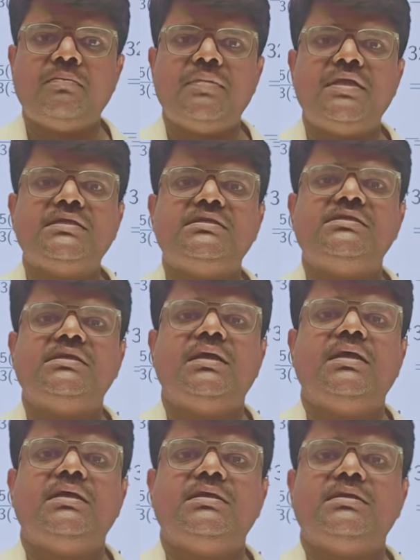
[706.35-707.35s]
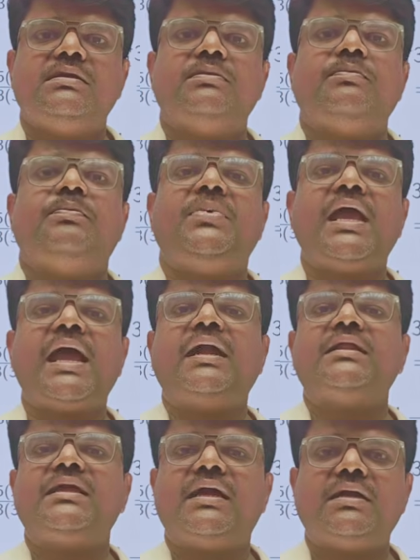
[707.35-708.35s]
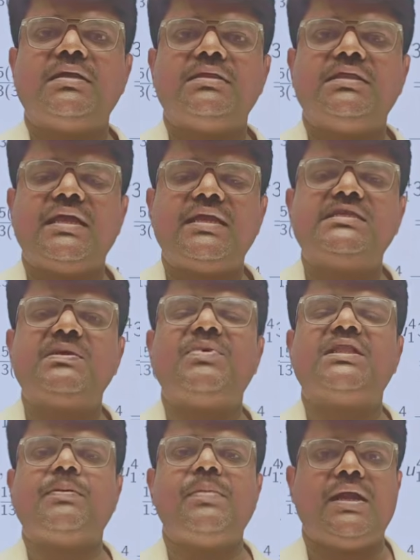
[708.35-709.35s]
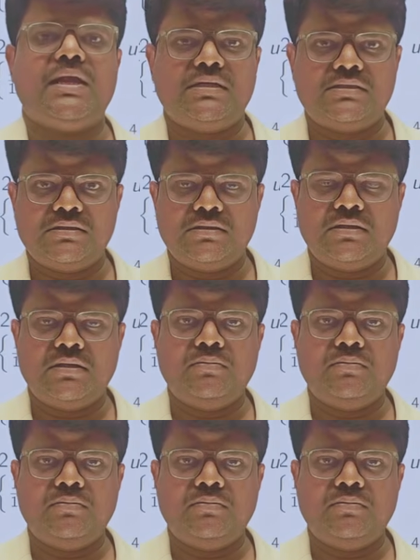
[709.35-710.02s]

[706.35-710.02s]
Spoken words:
means behind that there is a mathematics,